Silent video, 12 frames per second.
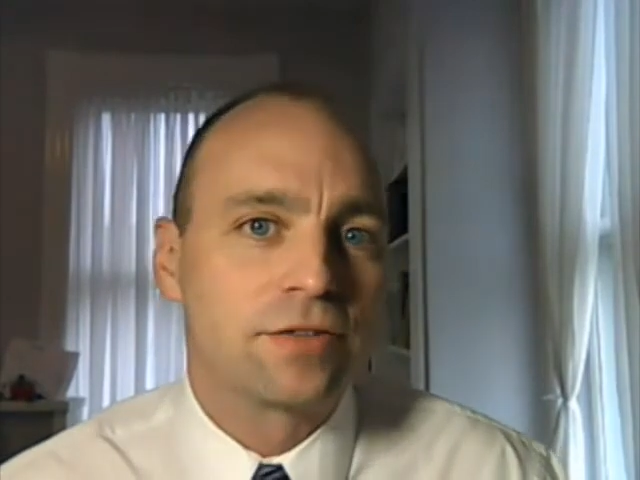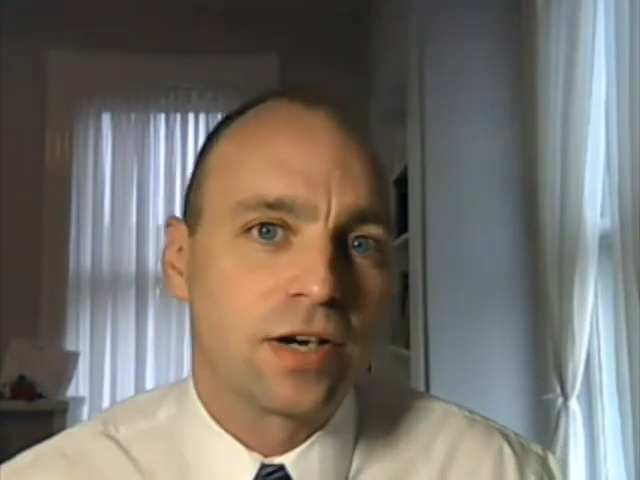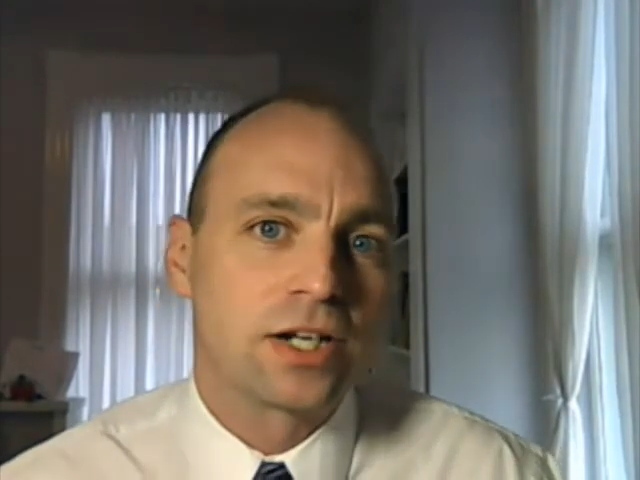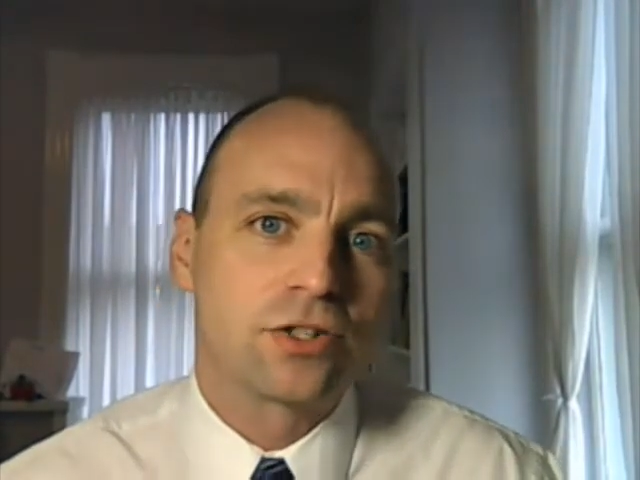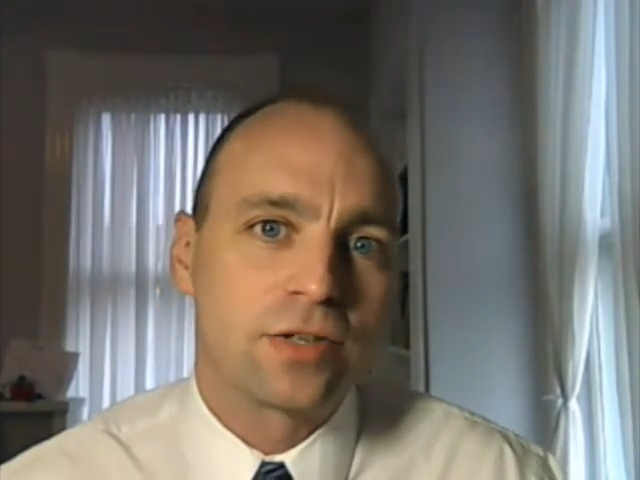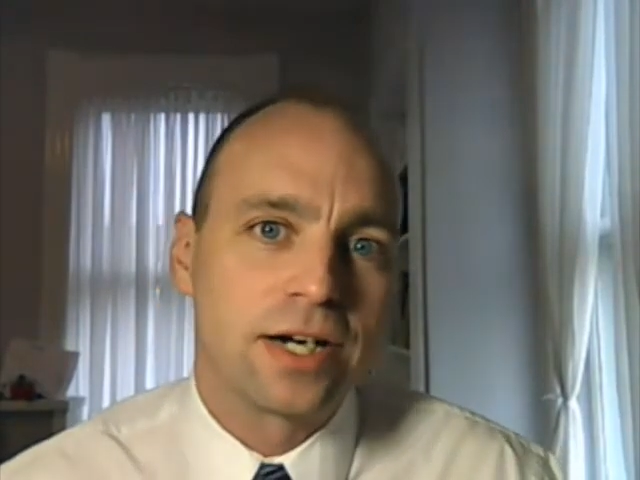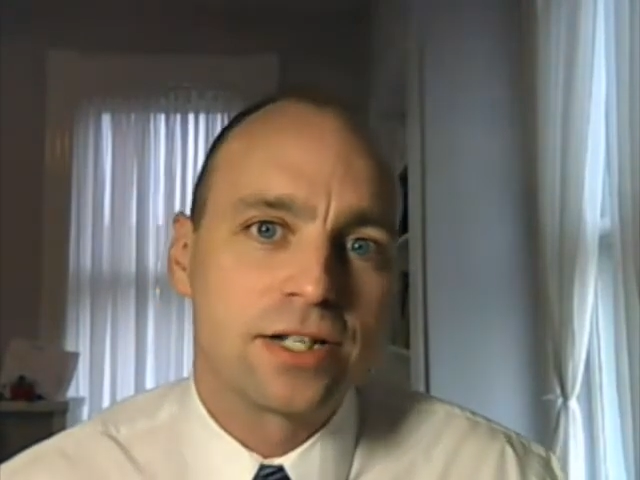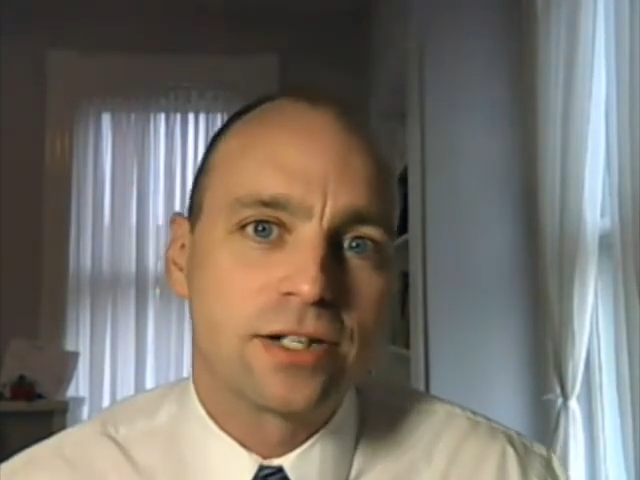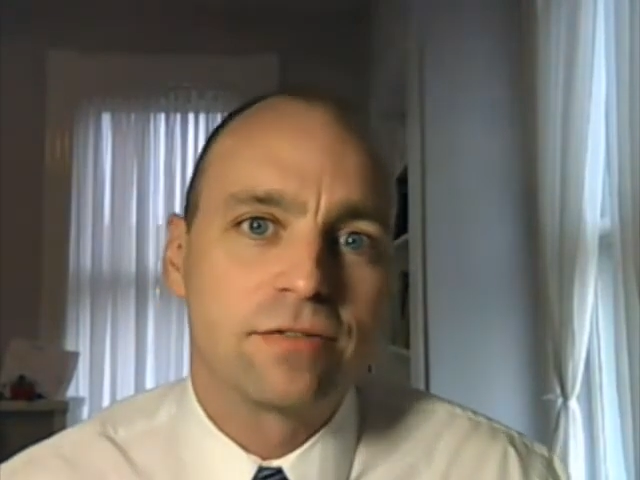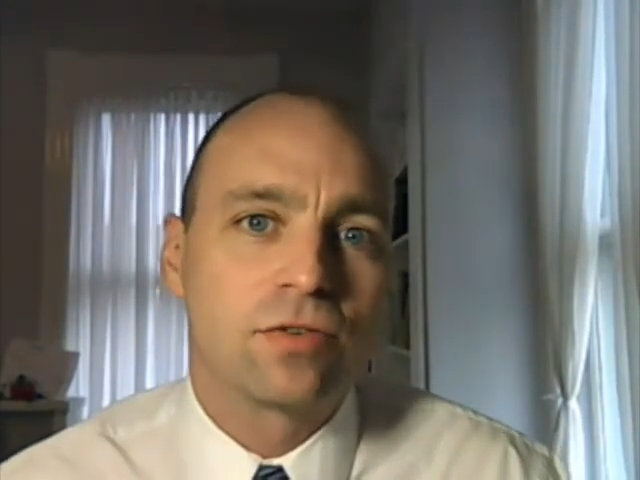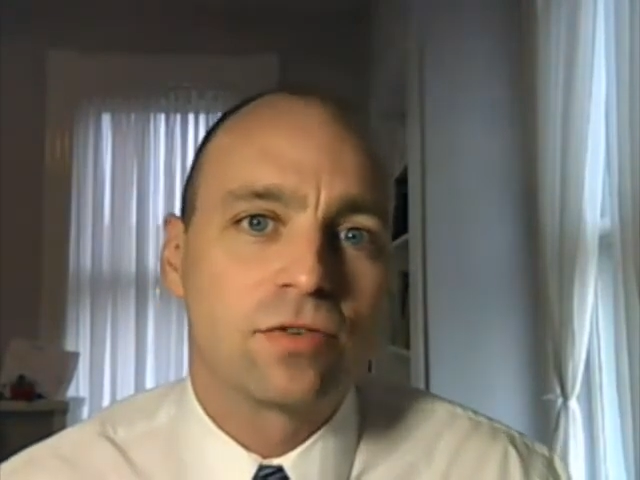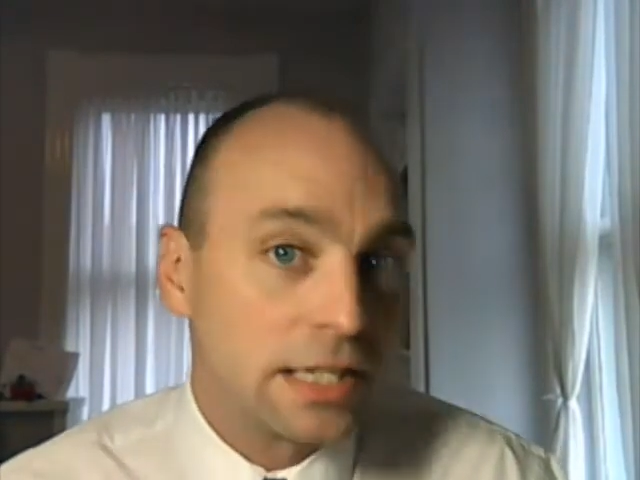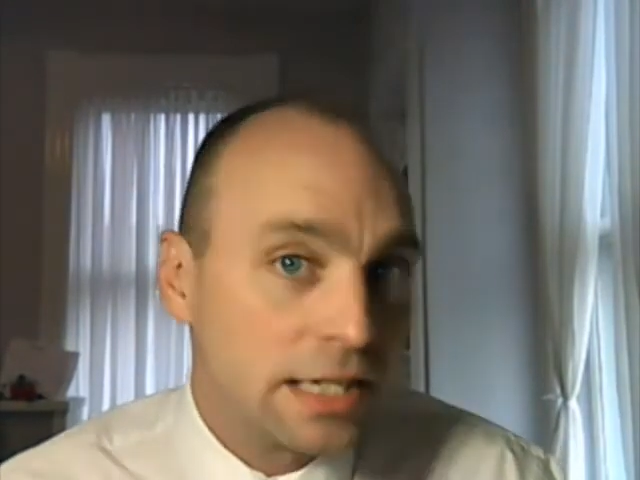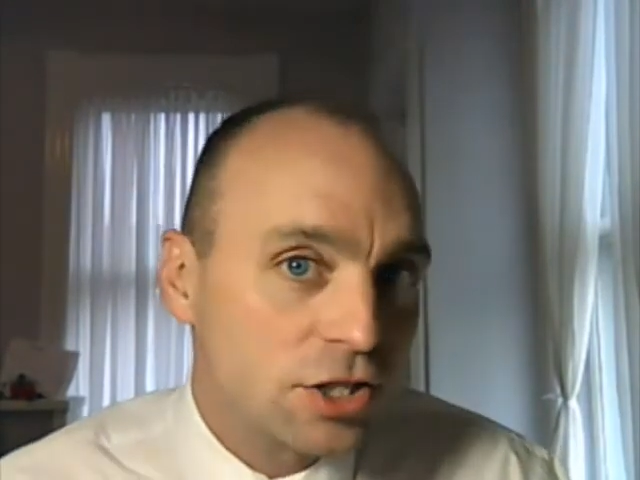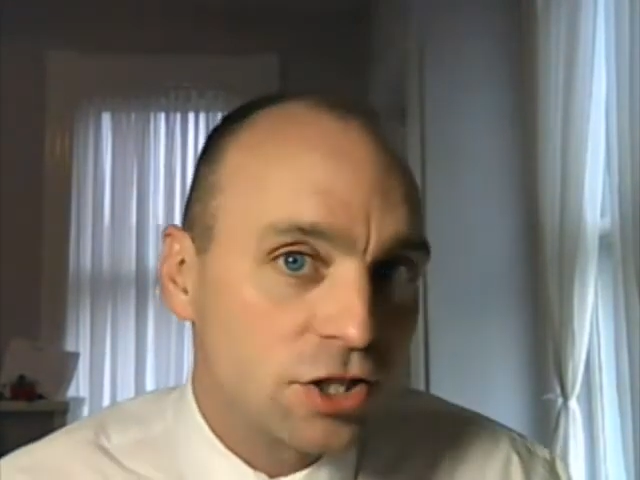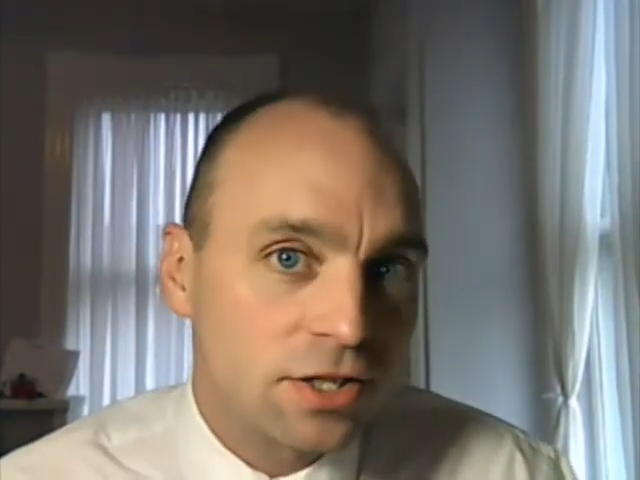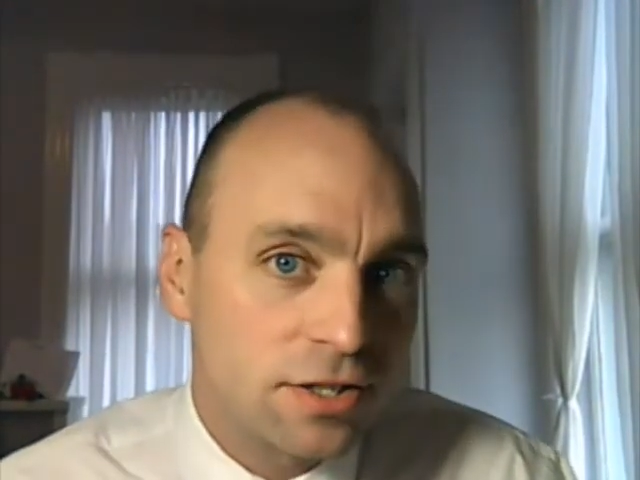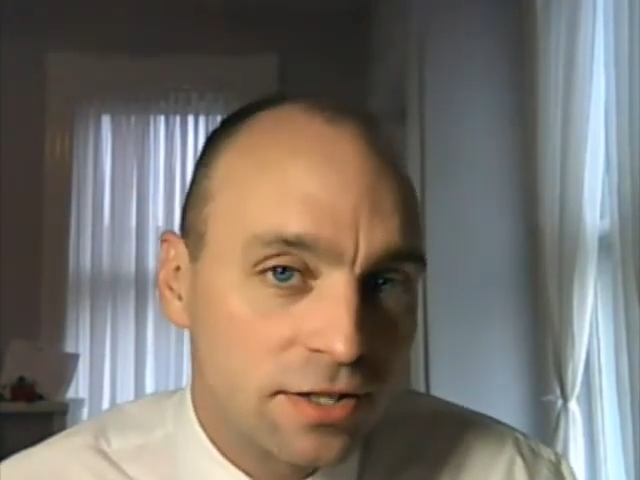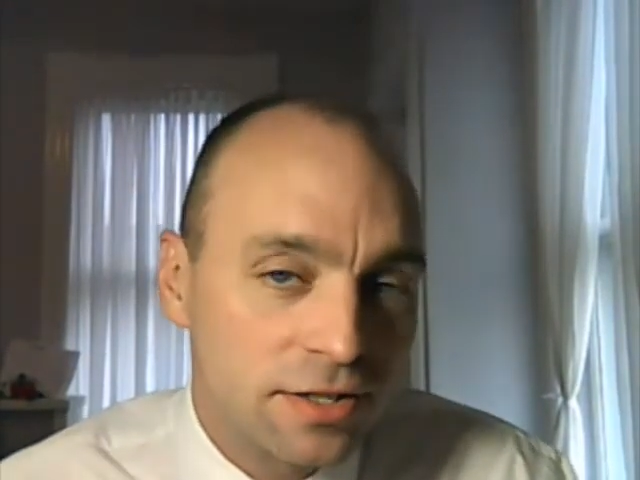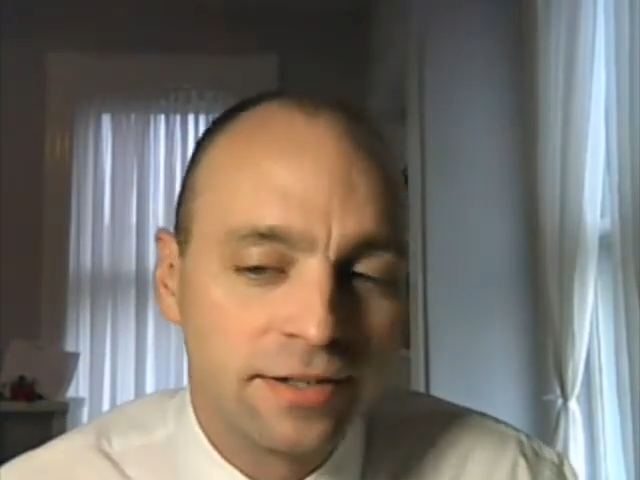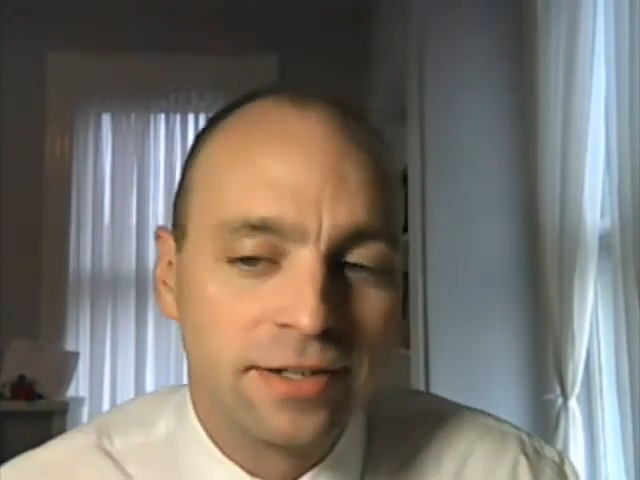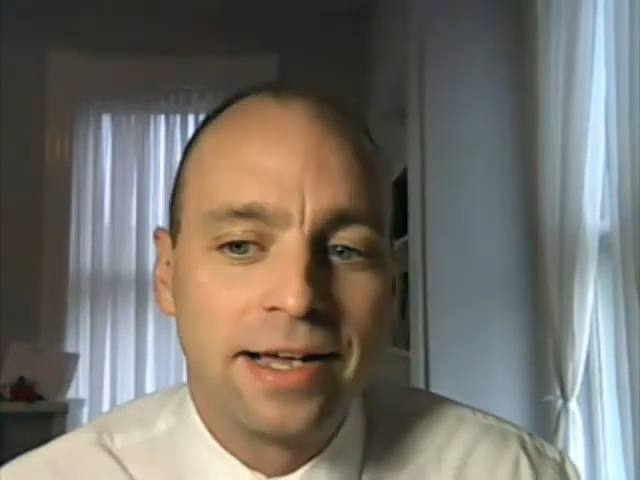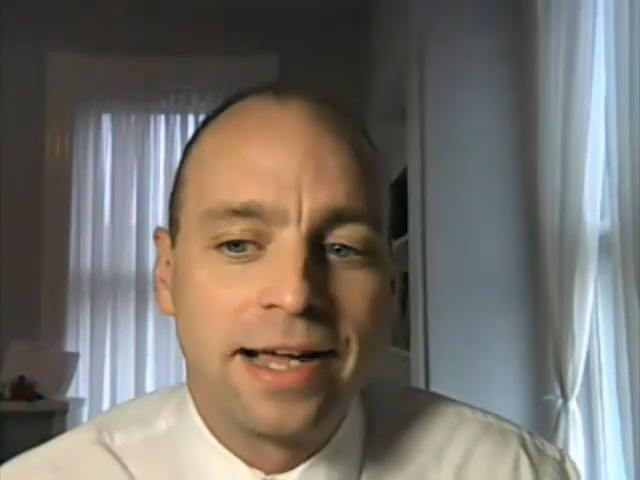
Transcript: frustration for teachers